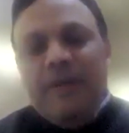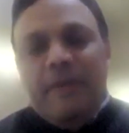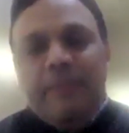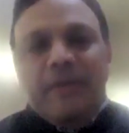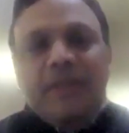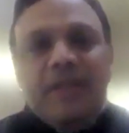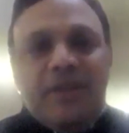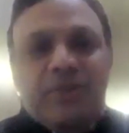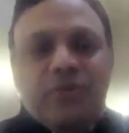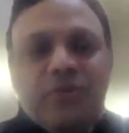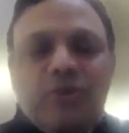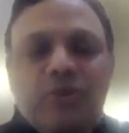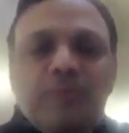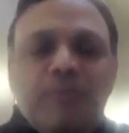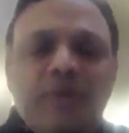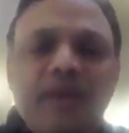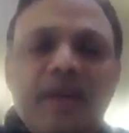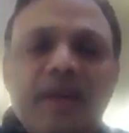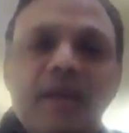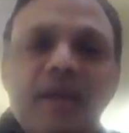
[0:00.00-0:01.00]
people that shouldn't
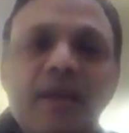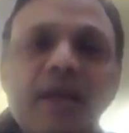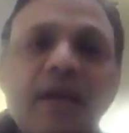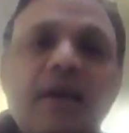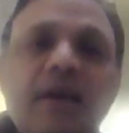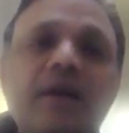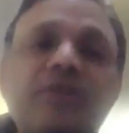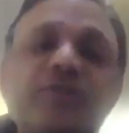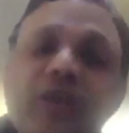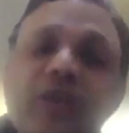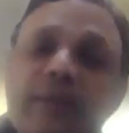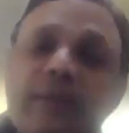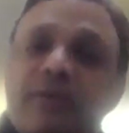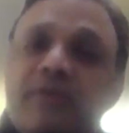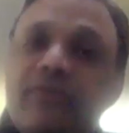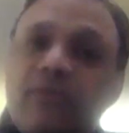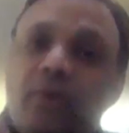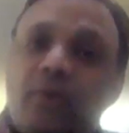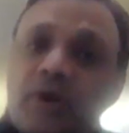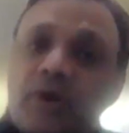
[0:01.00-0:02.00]
be.
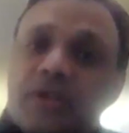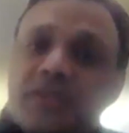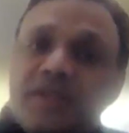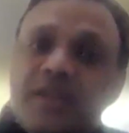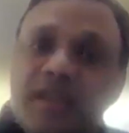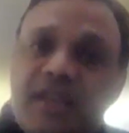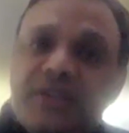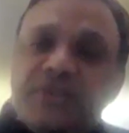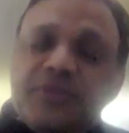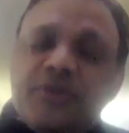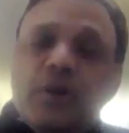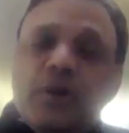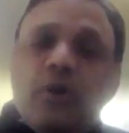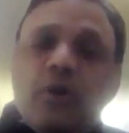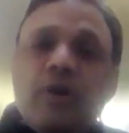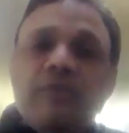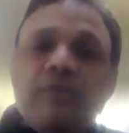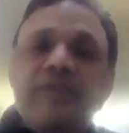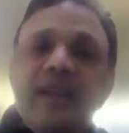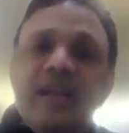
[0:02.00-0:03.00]
Cyber fraud has increased a
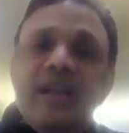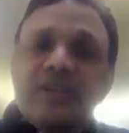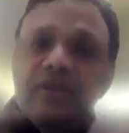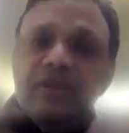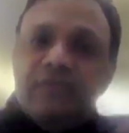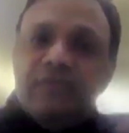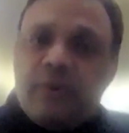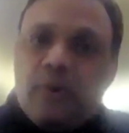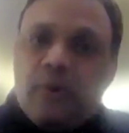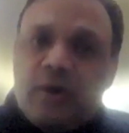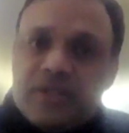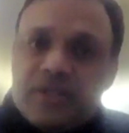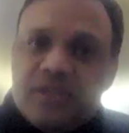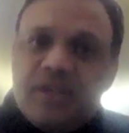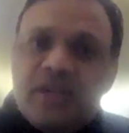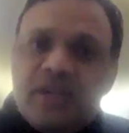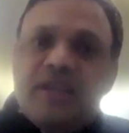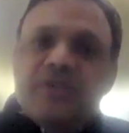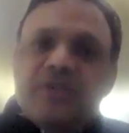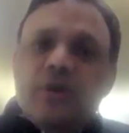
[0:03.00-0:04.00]
lot. Financial fraud has
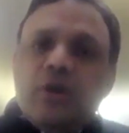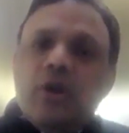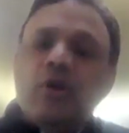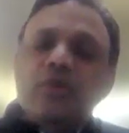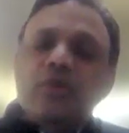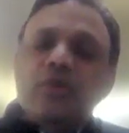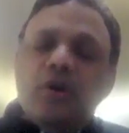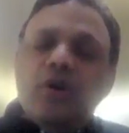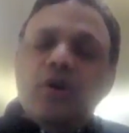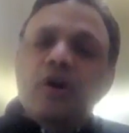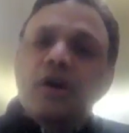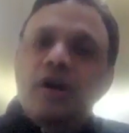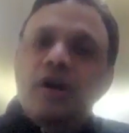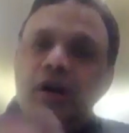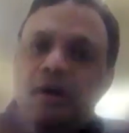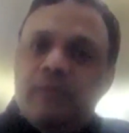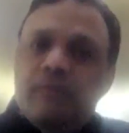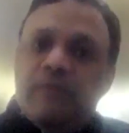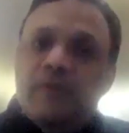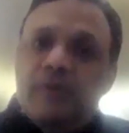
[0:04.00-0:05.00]
increased a
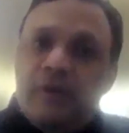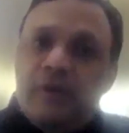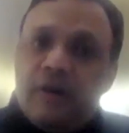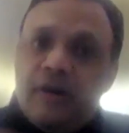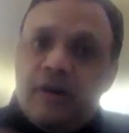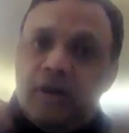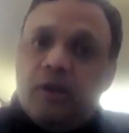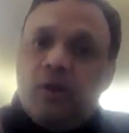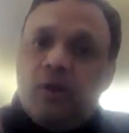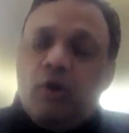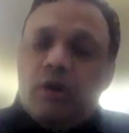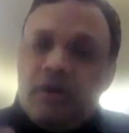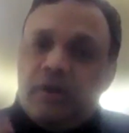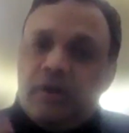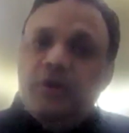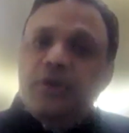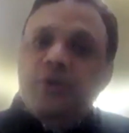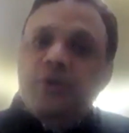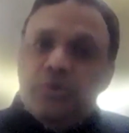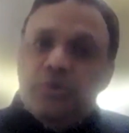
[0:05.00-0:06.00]
lot
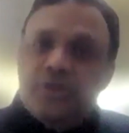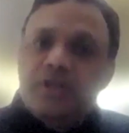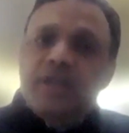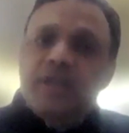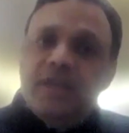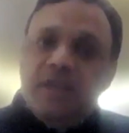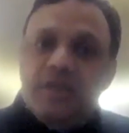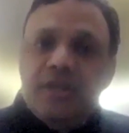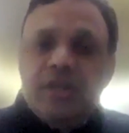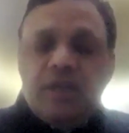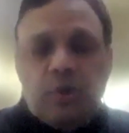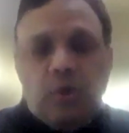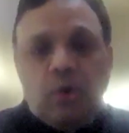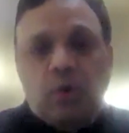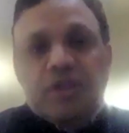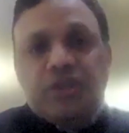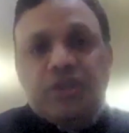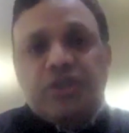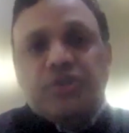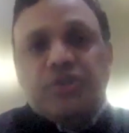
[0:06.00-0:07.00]
using
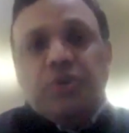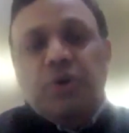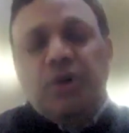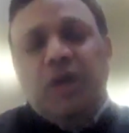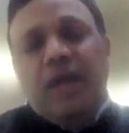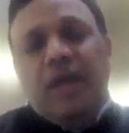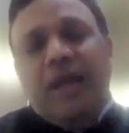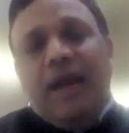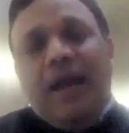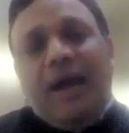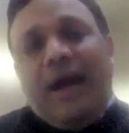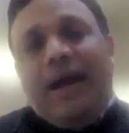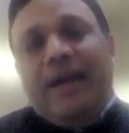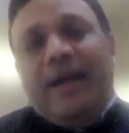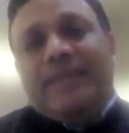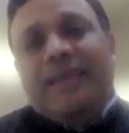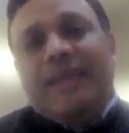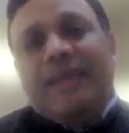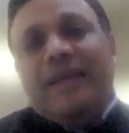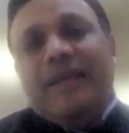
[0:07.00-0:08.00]
technology. So I
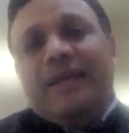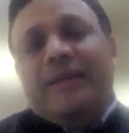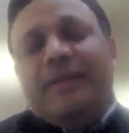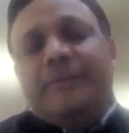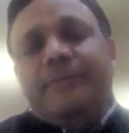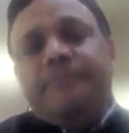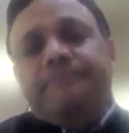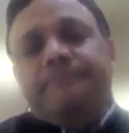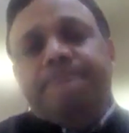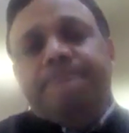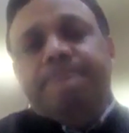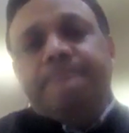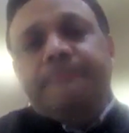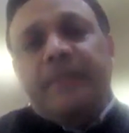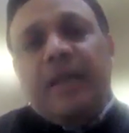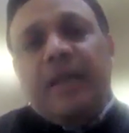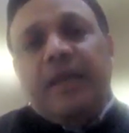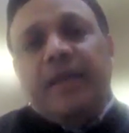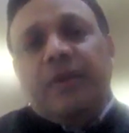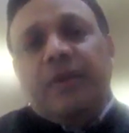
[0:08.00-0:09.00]
think
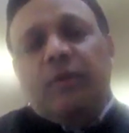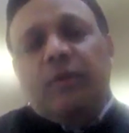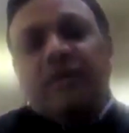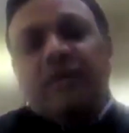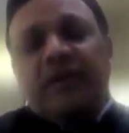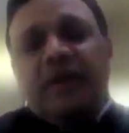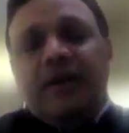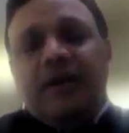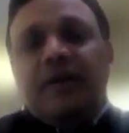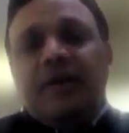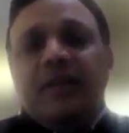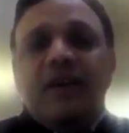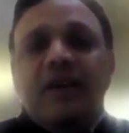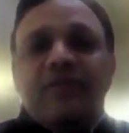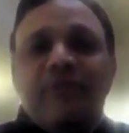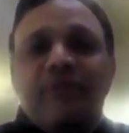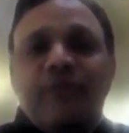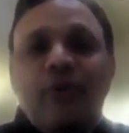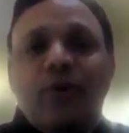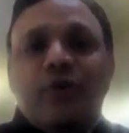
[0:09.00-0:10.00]
you know, the earlier
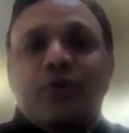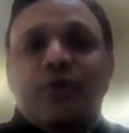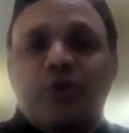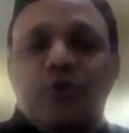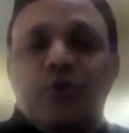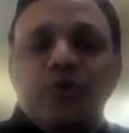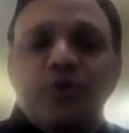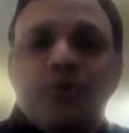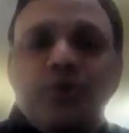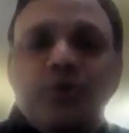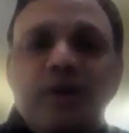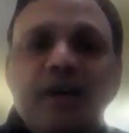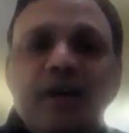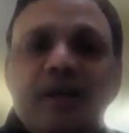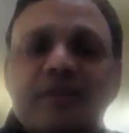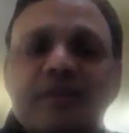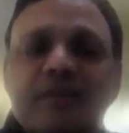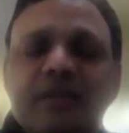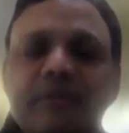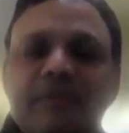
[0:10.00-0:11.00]
frauds you used to hear
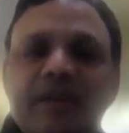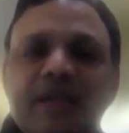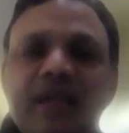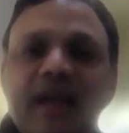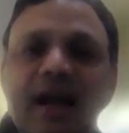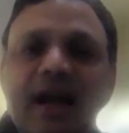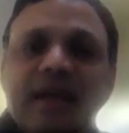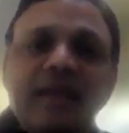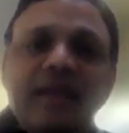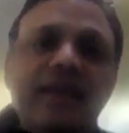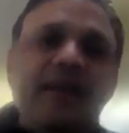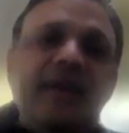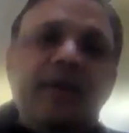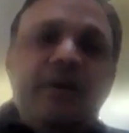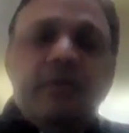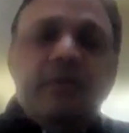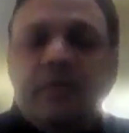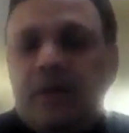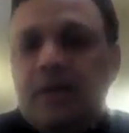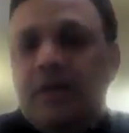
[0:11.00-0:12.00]
is somebody hacking
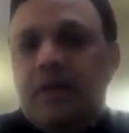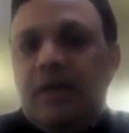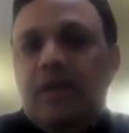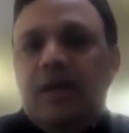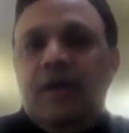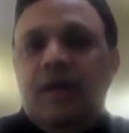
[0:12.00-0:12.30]
into the